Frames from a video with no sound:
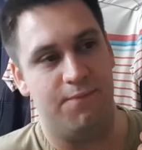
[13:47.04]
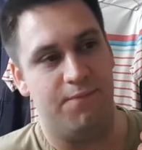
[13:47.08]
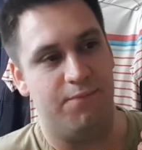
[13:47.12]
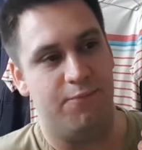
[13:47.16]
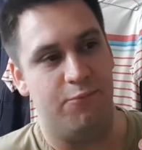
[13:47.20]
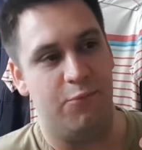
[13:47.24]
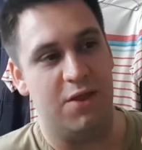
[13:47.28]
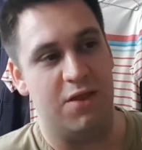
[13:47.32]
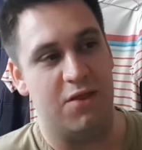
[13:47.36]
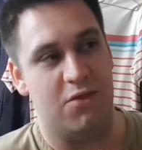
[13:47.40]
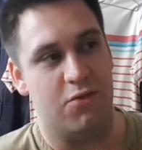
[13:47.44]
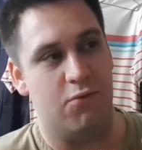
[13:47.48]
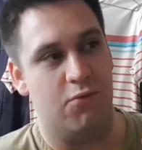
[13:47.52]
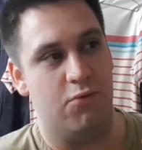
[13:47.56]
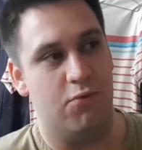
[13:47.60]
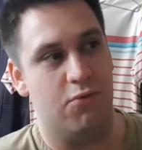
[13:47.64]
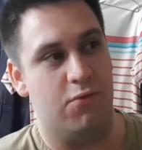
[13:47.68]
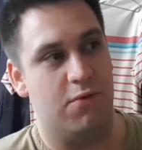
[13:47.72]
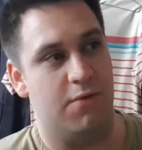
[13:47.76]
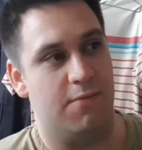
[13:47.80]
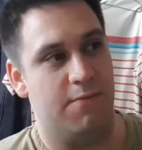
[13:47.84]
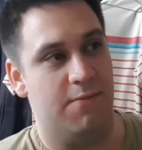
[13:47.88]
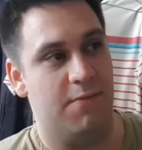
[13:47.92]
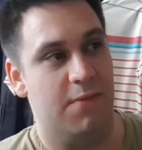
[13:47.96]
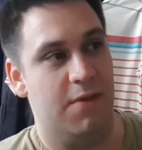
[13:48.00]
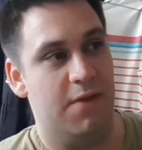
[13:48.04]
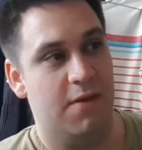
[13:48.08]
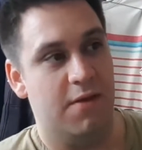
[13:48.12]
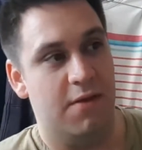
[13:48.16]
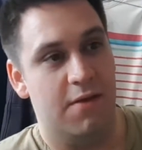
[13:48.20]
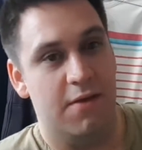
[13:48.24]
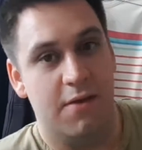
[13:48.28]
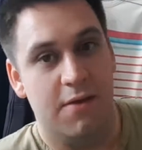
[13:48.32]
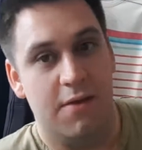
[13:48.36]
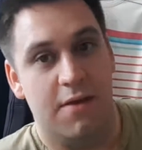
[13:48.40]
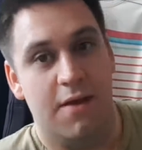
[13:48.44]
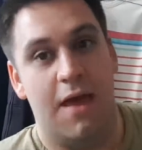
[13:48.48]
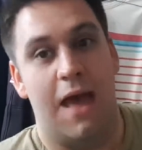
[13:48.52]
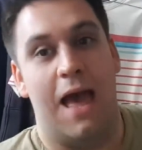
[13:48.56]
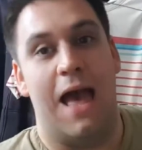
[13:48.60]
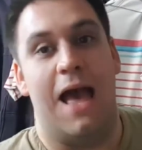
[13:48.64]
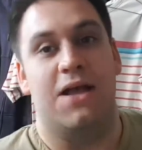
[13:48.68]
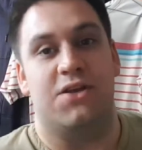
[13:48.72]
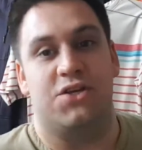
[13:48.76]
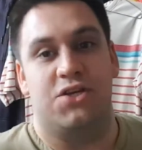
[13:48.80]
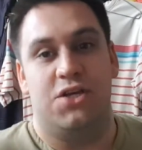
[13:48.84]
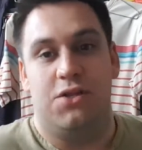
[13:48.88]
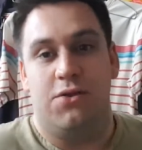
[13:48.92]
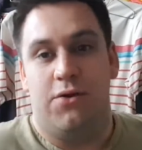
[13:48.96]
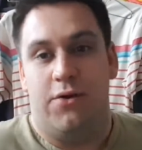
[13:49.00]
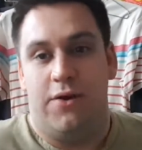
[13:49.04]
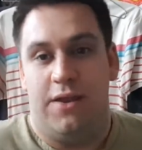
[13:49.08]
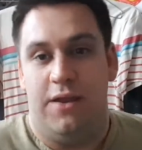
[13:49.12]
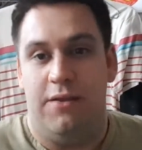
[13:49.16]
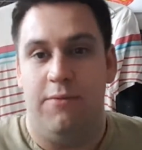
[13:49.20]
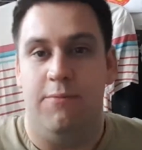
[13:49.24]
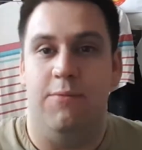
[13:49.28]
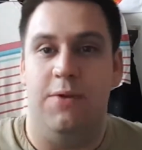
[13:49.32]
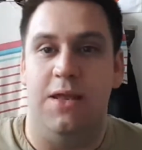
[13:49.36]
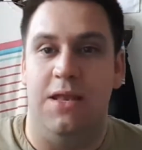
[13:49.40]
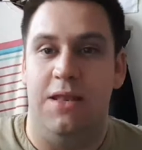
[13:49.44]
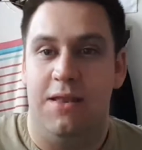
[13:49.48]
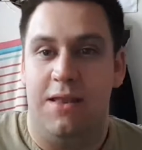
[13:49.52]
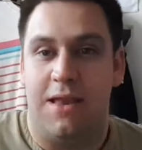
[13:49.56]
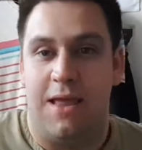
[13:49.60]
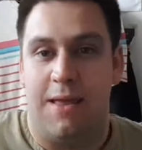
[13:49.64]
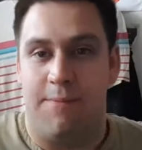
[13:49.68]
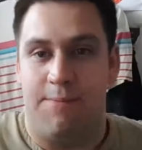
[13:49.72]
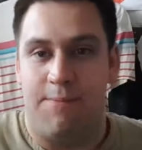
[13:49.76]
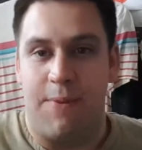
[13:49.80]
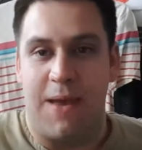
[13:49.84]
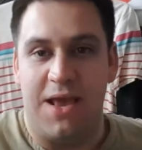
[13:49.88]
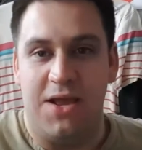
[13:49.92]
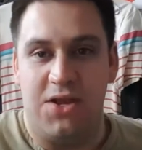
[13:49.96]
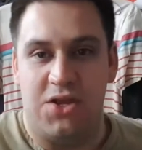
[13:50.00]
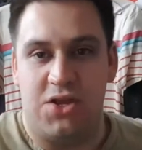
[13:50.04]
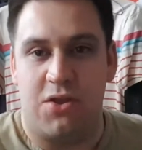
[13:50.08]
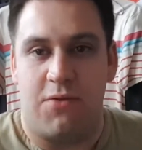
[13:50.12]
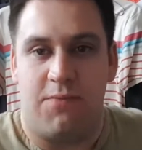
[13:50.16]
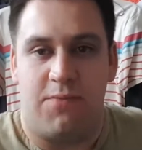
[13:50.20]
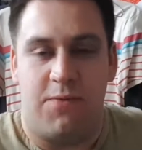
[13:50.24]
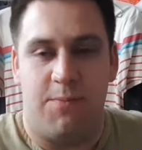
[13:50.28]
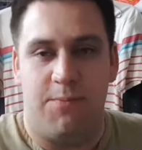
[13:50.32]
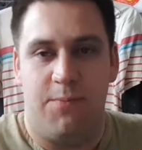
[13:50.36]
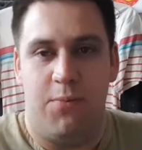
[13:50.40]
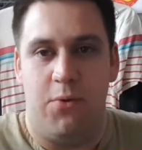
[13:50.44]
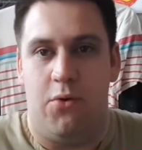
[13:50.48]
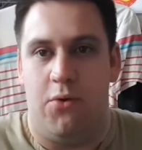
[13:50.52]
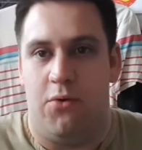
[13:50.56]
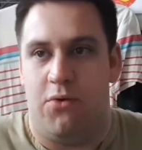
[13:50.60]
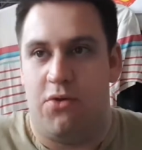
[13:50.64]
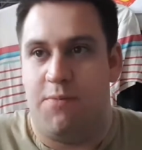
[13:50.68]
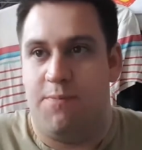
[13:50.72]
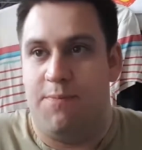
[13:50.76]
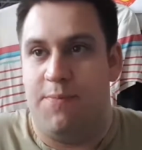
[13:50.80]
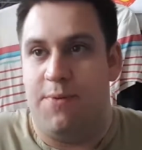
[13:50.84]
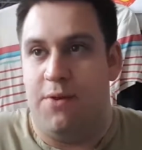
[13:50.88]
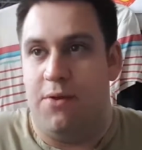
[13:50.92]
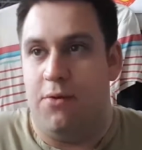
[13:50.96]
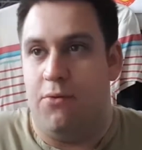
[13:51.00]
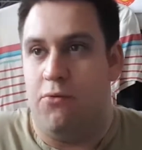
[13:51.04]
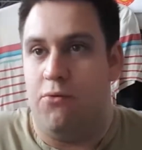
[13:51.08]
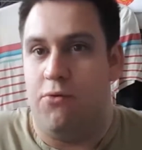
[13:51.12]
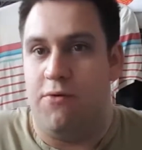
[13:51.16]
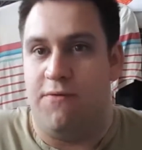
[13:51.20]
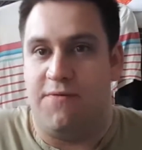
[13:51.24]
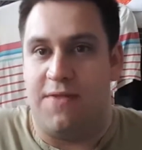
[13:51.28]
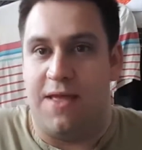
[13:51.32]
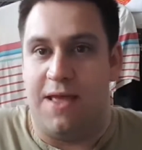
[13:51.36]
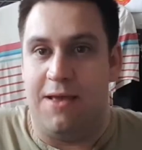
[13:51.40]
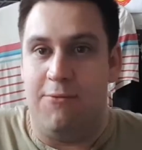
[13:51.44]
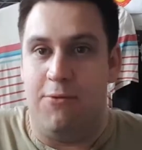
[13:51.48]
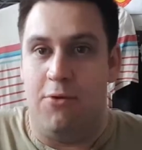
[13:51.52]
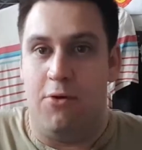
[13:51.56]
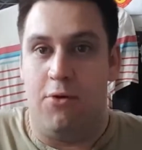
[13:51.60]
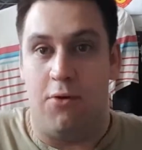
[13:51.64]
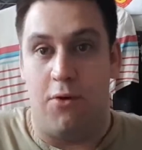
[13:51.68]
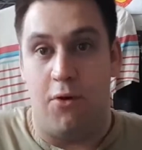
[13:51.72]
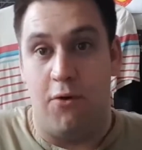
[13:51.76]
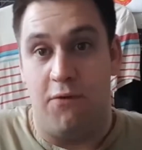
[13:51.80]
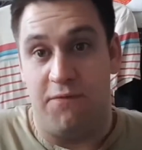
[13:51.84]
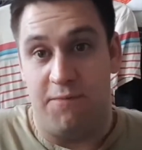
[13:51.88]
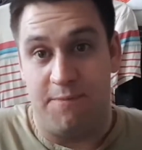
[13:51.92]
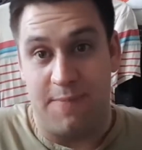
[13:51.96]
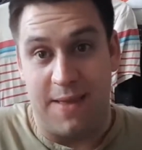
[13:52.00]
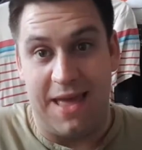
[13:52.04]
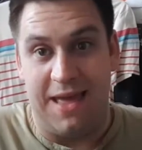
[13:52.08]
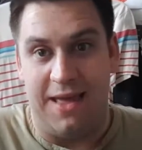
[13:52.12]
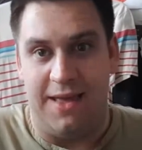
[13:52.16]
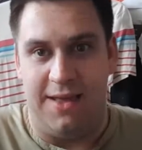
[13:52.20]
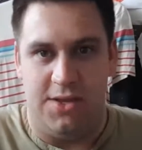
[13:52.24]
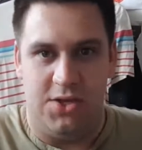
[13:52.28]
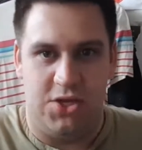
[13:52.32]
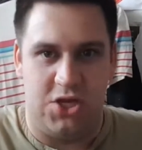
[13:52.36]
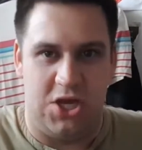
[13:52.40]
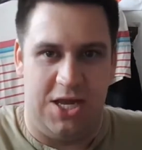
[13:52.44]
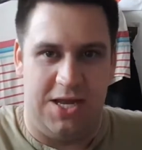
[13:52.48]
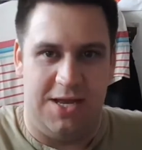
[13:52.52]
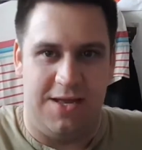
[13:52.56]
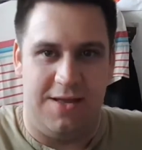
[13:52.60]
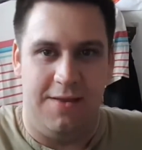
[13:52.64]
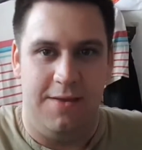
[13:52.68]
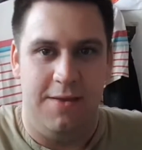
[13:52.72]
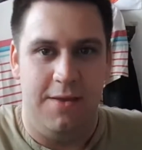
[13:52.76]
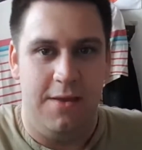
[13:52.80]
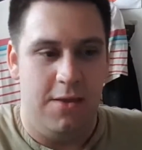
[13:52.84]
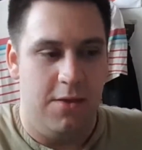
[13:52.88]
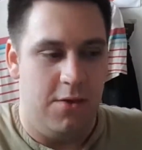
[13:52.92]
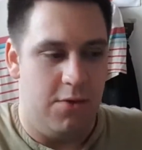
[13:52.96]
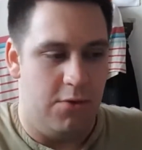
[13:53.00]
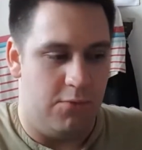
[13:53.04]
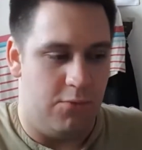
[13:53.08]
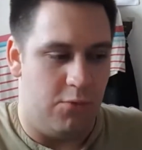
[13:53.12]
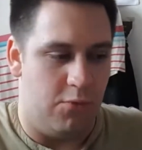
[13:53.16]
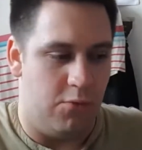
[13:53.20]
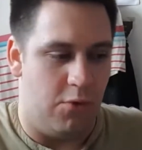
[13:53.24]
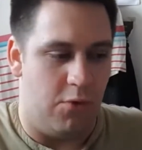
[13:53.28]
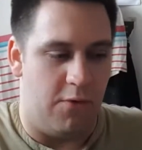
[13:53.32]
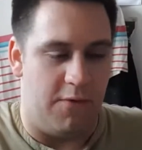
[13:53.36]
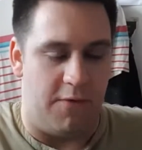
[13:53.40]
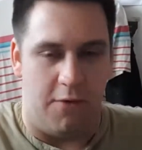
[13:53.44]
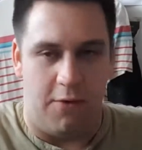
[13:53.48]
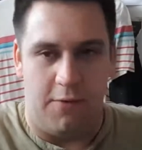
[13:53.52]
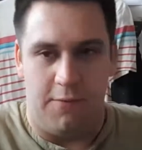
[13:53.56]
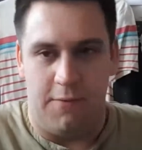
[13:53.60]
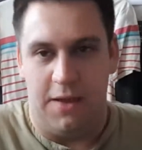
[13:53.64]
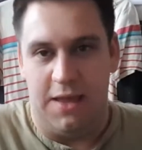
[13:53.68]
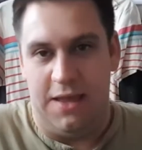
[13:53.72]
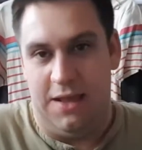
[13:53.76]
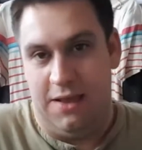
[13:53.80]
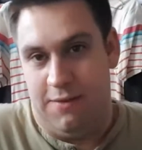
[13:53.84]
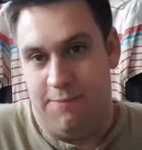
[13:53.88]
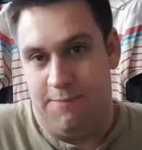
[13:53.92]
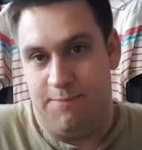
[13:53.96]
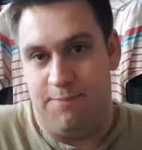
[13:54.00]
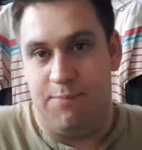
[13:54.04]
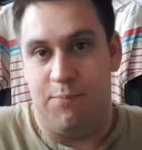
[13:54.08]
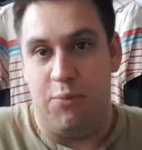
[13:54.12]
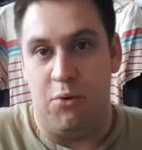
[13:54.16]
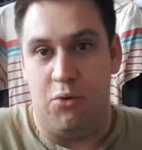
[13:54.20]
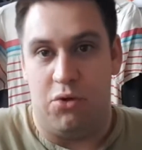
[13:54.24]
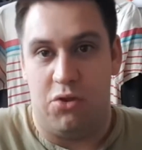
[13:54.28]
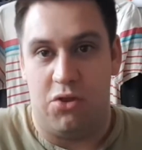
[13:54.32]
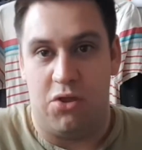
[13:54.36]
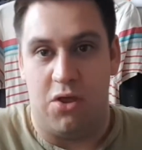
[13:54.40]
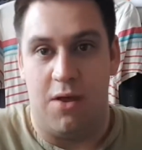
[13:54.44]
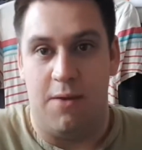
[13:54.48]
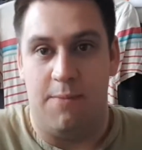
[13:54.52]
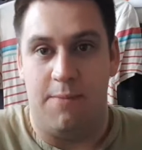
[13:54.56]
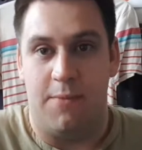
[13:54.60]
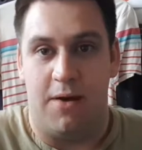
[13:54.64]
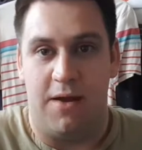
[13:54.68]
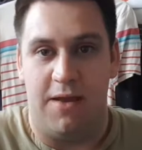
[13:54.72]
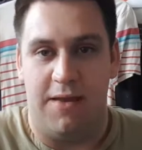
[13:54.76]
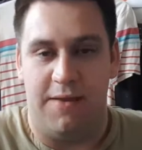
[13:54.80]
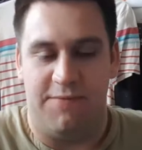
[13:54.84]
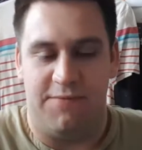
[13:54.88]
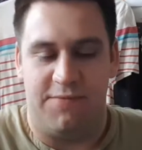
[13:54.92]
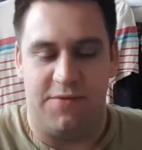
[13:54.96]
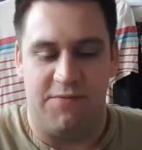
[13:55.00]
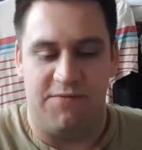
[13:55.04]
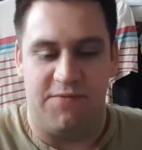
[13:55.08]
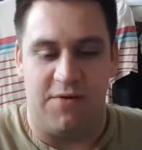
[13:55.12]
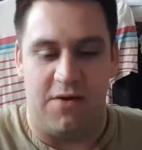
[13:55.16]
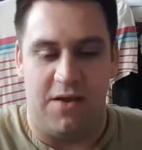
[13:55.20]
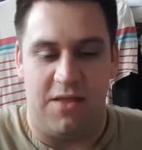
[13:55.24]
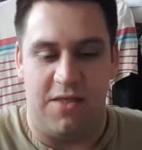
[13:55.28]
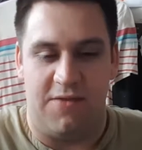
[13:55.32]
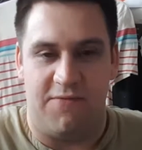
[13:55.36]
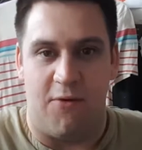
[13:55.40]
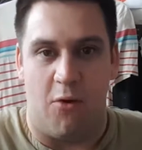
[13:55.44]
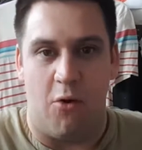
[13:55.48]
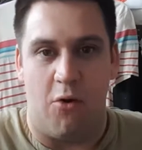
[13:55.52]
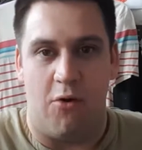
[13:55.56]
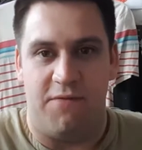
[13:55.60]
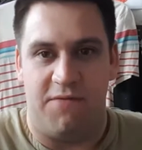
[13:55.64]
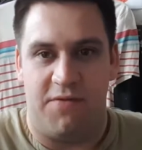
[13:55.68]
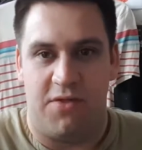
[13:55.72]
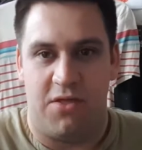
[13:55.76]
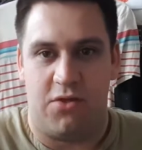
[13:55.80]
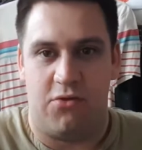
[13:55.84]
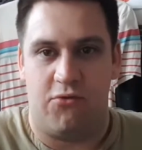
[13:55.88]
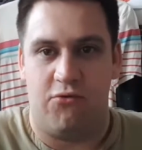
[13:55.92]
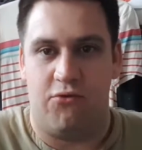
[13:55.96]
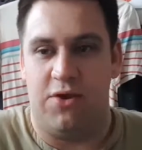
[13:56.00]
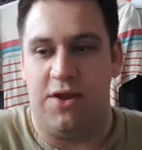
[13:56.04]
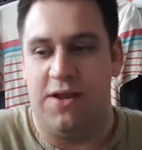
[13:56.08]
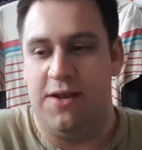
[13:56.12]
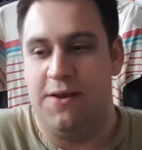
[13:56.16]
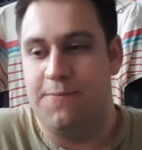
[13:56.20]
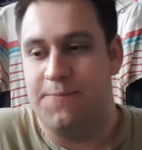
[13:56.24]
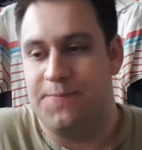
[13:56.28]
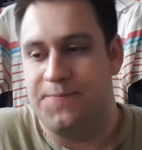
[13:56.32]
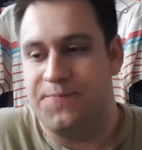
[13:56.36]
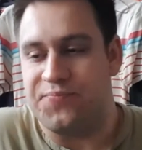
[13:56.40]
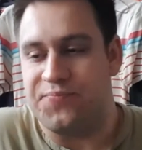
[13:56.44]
we saw them actually dying in their pages of the books, or if they were off page. Or a book term I devised off screen.